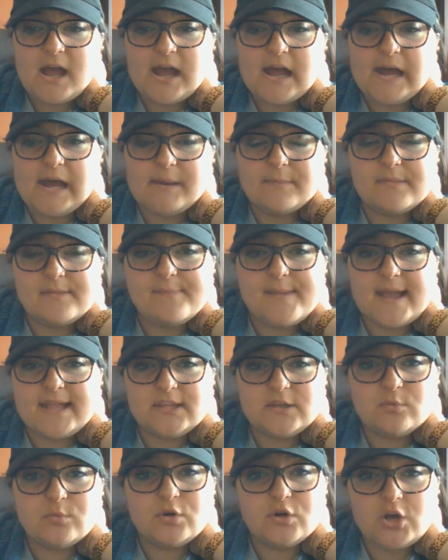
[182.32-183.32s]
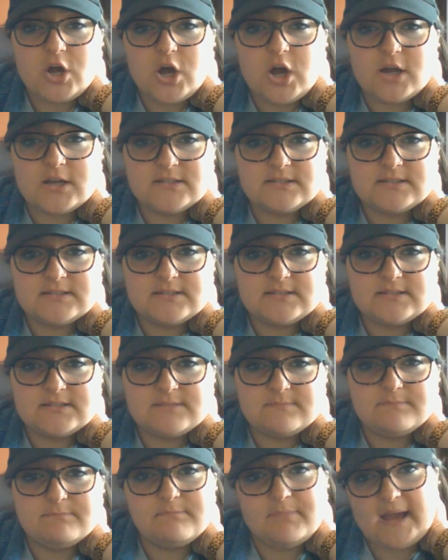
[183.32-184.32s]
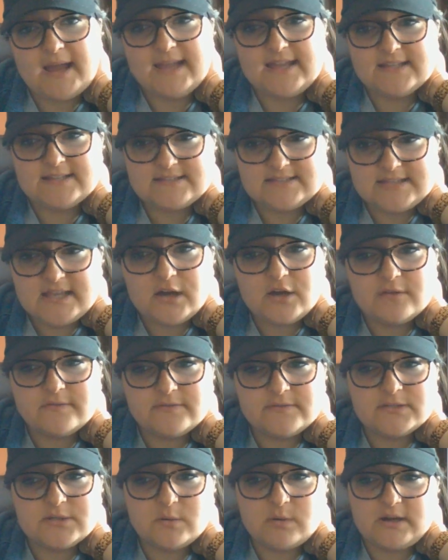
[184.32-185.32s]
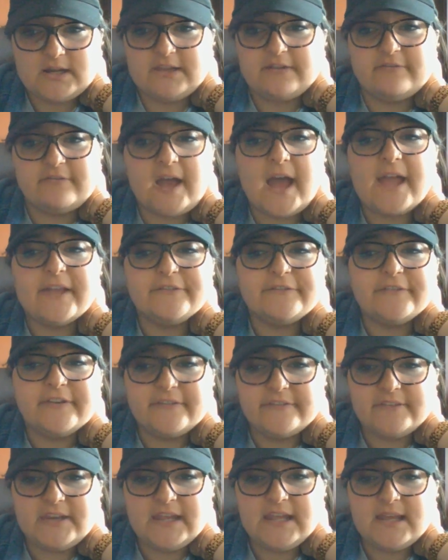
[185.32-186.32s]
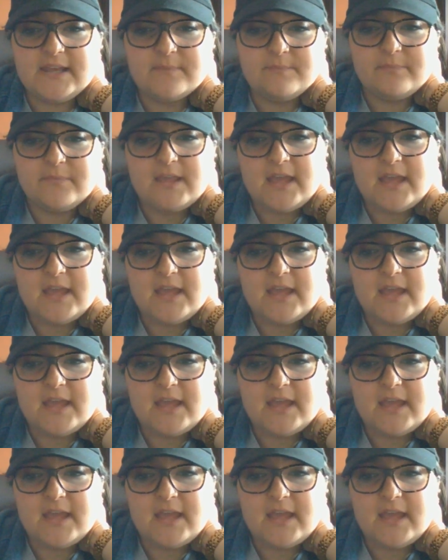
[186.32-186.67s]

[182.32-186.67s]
The manual costs by itself $25.50,